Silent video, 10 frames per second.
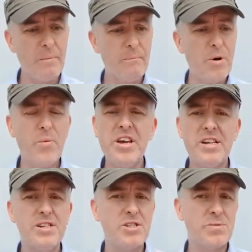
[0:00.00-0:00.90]
But we can
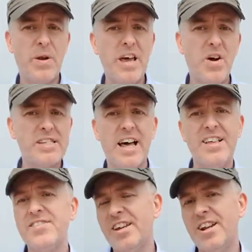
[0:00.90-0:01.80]
display our
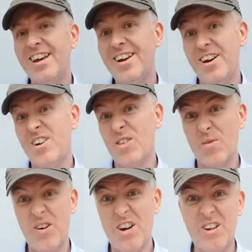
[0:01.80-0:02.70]
talents in
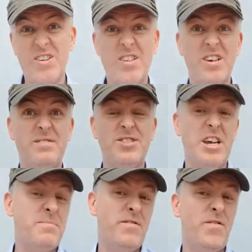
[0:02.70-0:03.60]
another
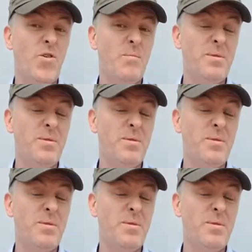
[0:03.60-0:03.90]
shape and form.